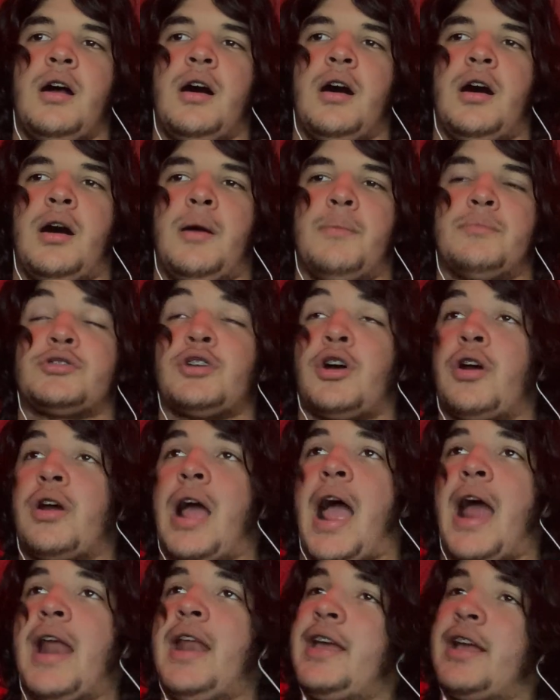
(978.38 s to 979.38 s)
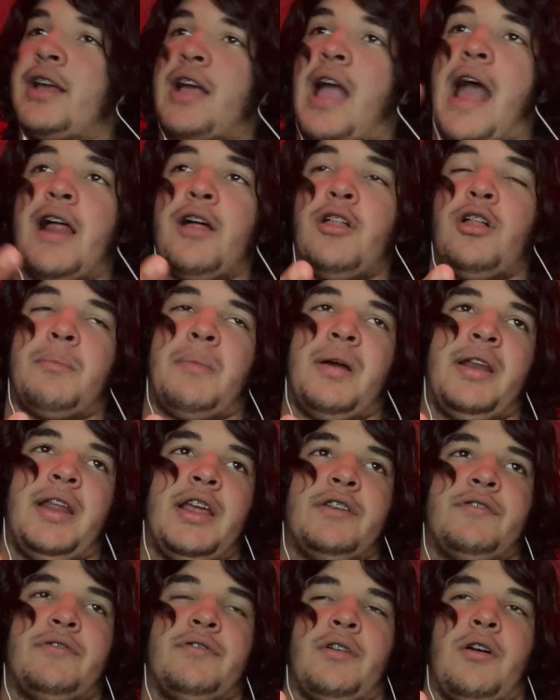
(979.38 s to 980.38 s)
Um, sorry, I didn't catalog my
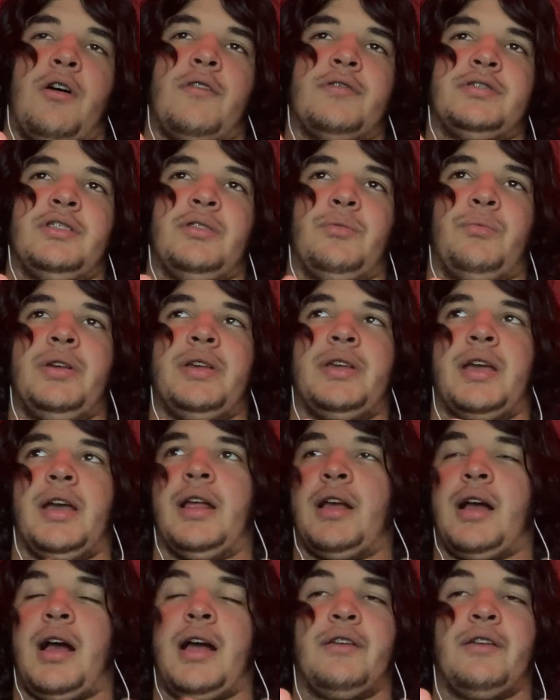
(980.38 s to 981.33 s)
days for obviously the weekend.